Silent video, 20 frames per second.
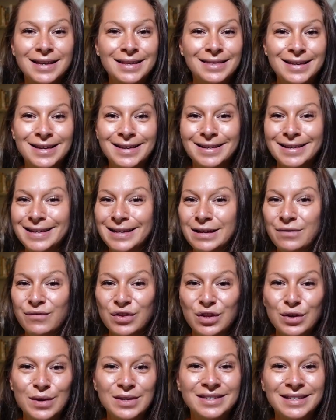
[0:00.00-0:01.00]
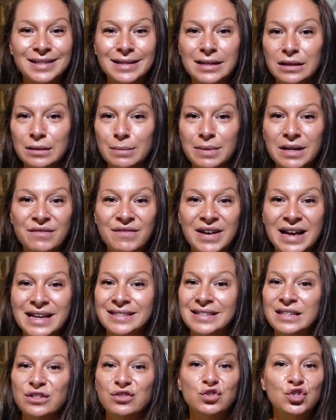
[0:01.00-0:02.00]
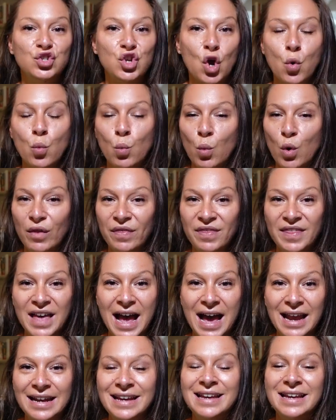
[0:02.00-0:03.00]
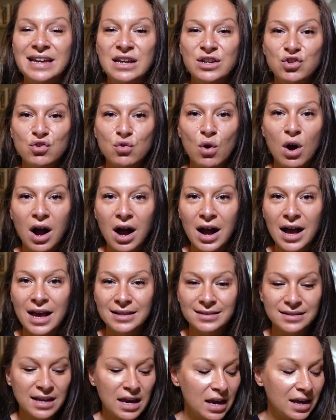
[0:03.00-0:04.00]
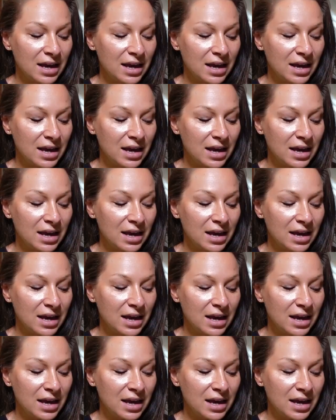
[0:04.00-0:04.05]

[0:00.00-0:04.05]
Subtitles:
and then even though it's a little bit of acid, you don't want that in your eyes.